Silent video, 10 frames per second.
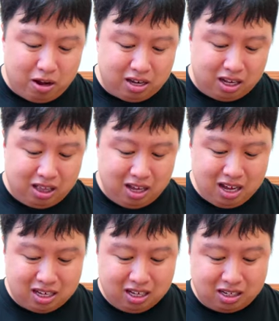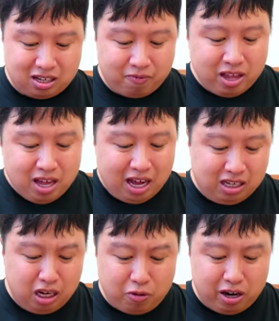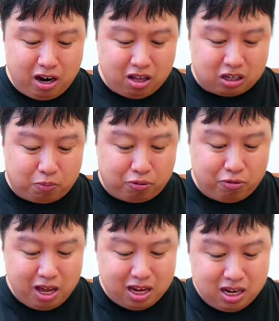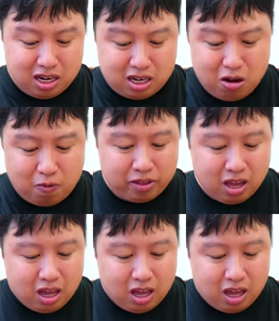and delicious. And this one here looks pretty good too.